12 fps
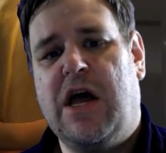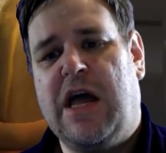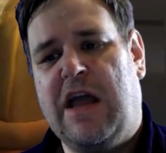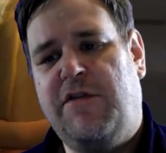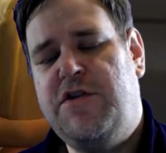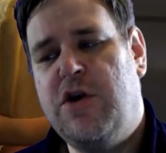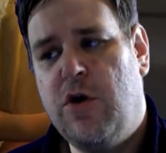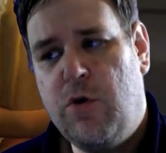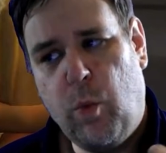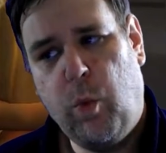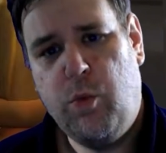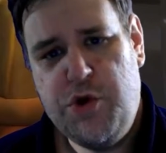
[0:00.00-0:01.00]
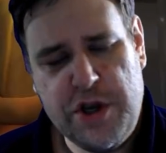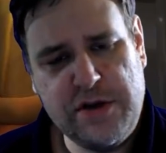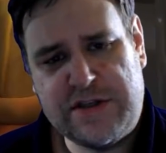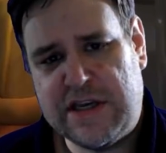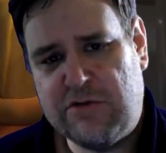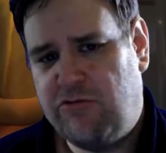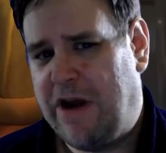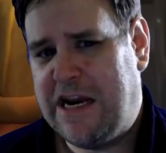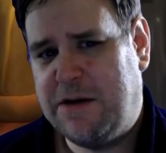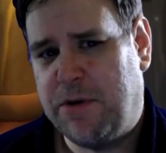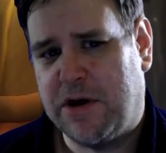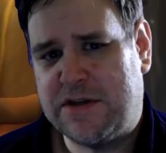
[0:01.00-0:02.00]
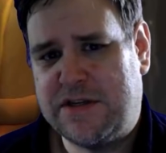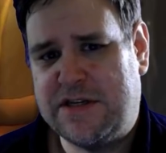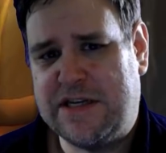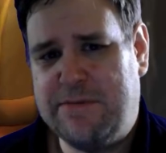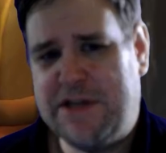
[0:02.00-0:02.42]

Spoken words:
If you're using raid bots to sim